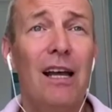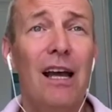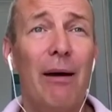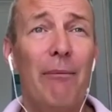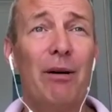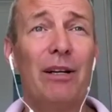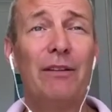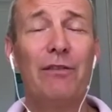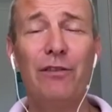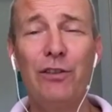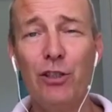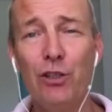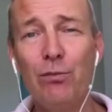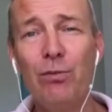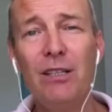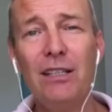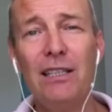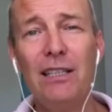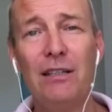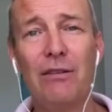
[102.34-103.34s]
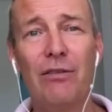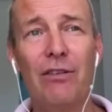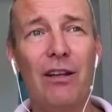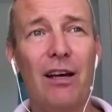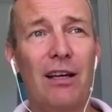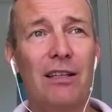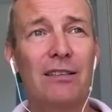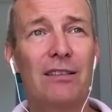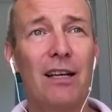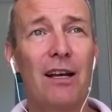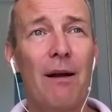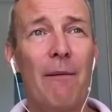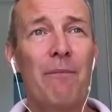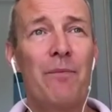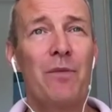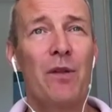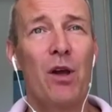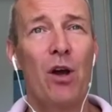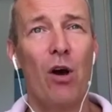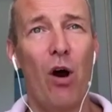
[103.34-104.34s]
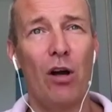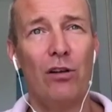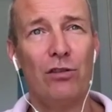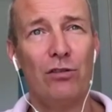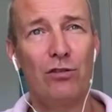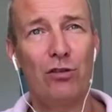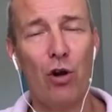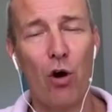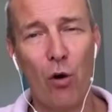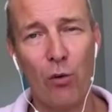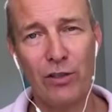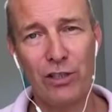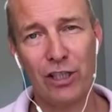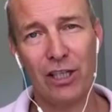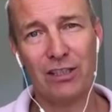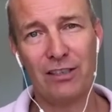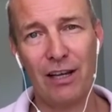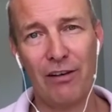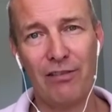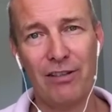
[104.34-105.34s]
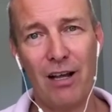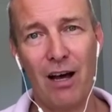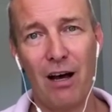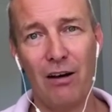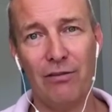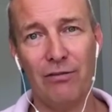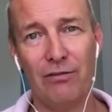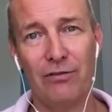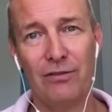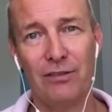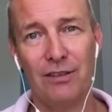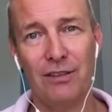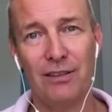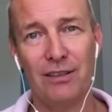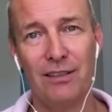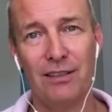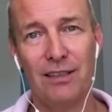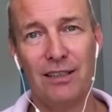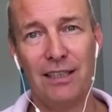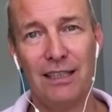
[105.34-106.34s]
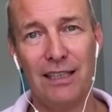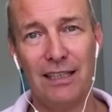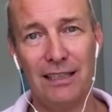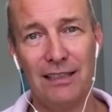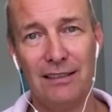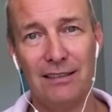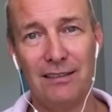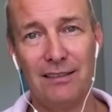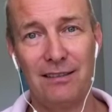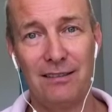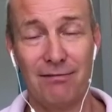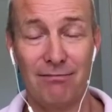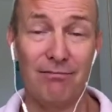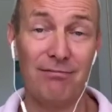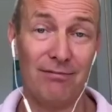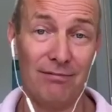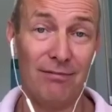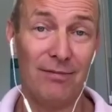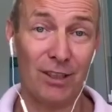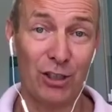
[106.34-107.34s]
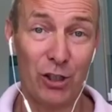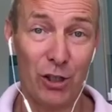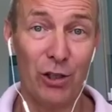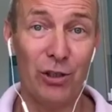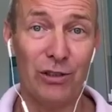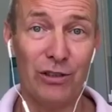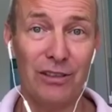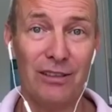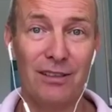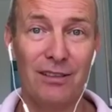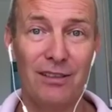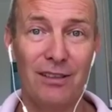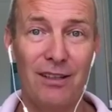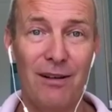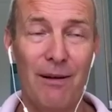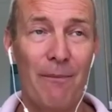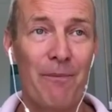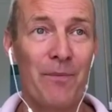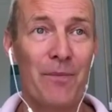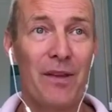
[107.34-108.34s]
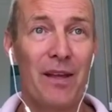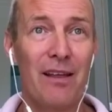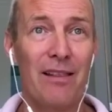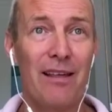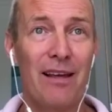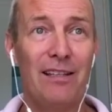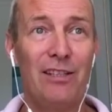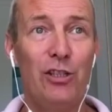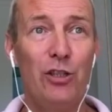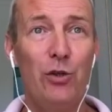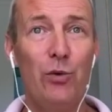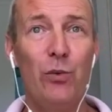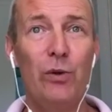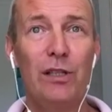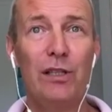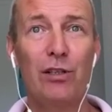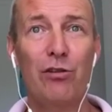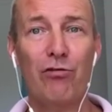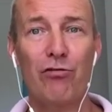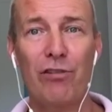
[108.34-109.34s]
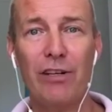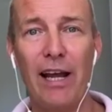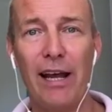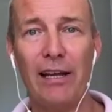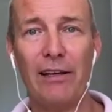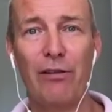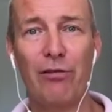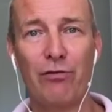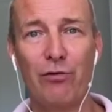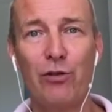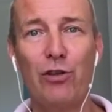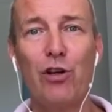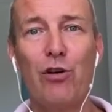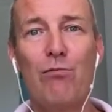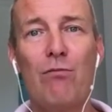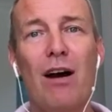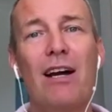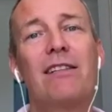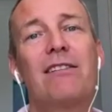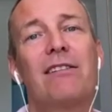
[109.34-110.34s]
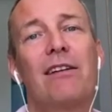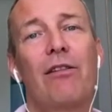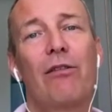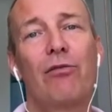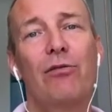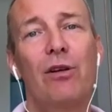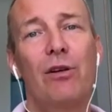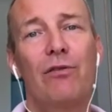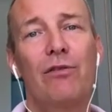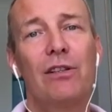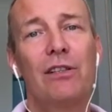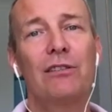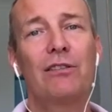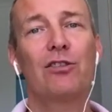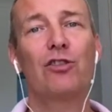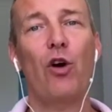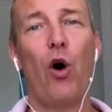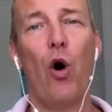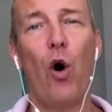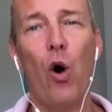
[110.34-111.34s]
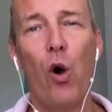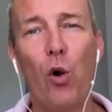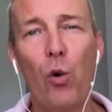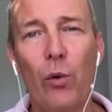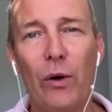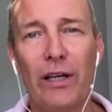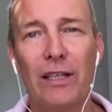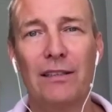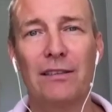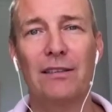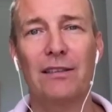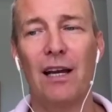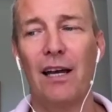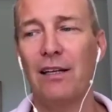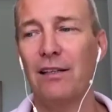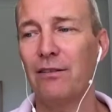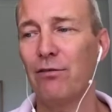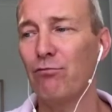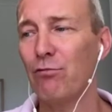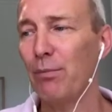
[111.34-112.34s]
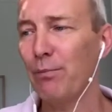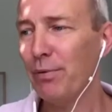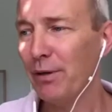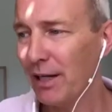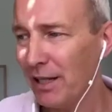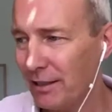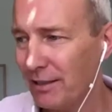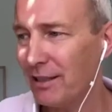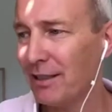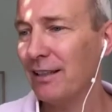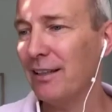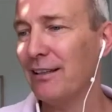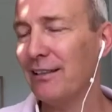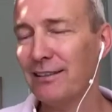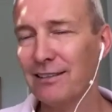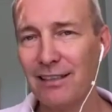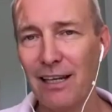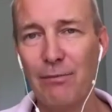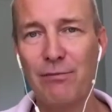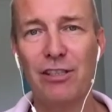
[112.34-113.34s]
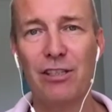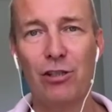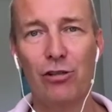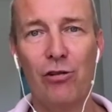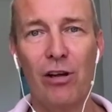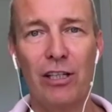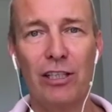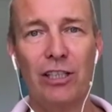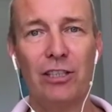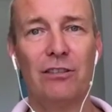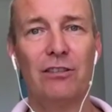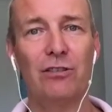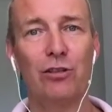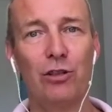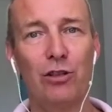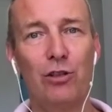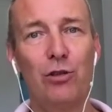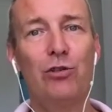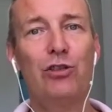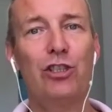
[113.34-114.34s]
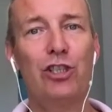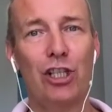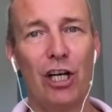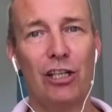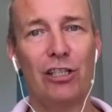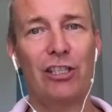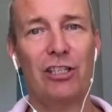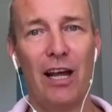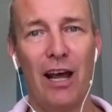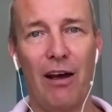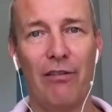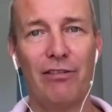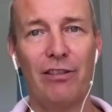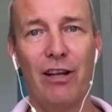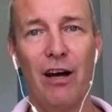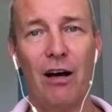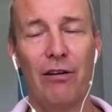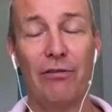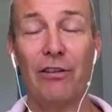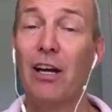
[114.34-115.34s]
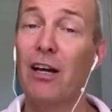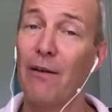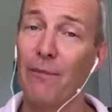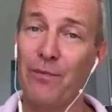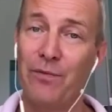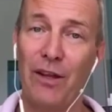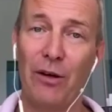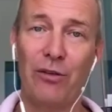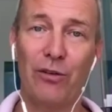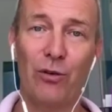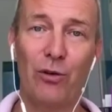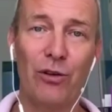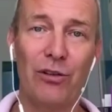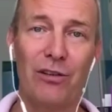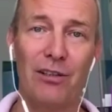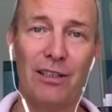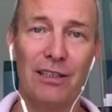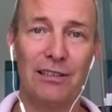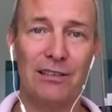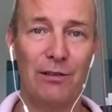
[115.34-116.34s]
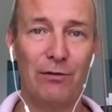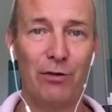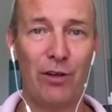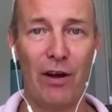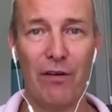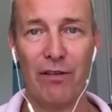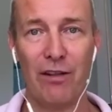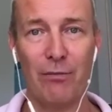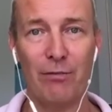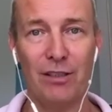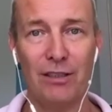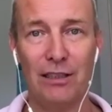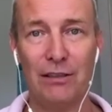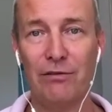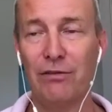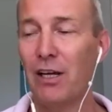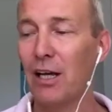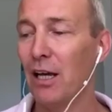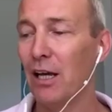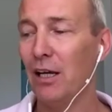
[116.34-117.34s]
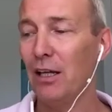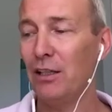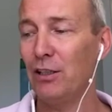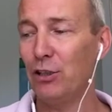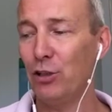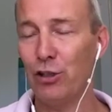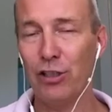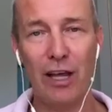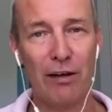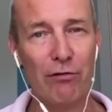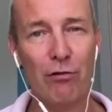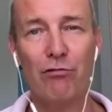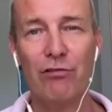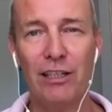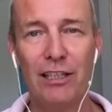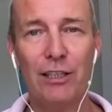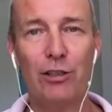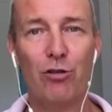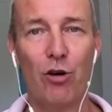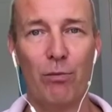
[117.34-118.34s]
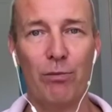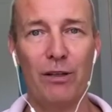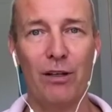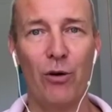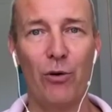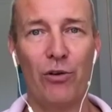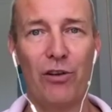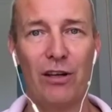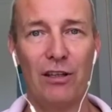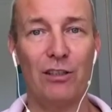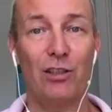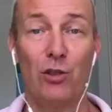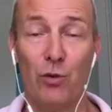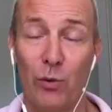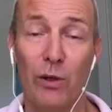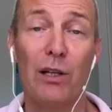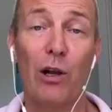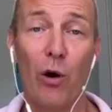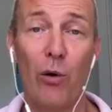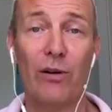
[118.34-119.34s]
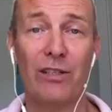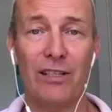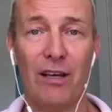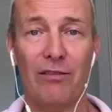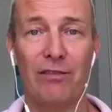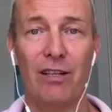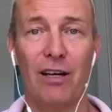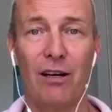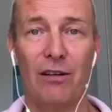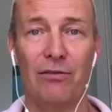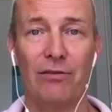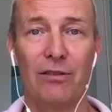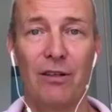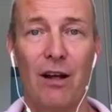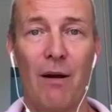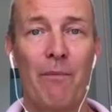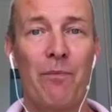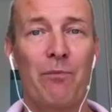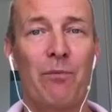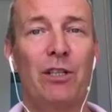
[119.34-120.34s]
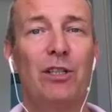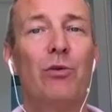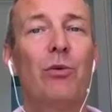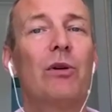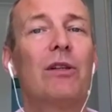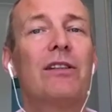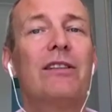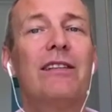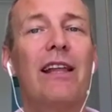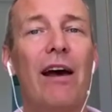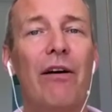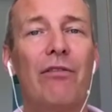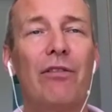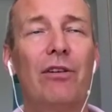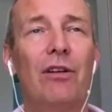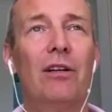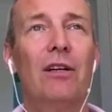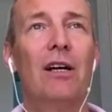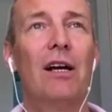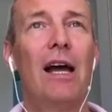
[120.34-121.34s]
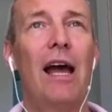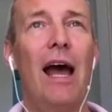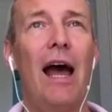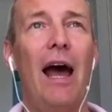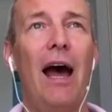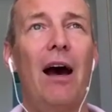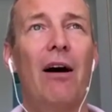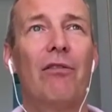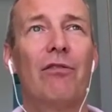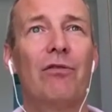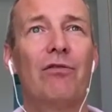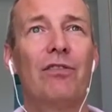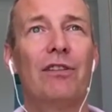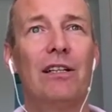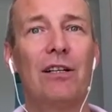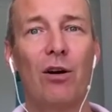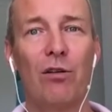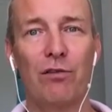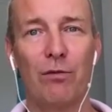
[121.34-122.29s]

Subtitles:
But if you believe that to always just have enough is good, then you will create through your mindset, through your filters, always and repeatedly the same situation, so you just have enough. Now, the good thing is, if you have that belief, you never really drop below that. You will always have enough, but you will never have a feeling of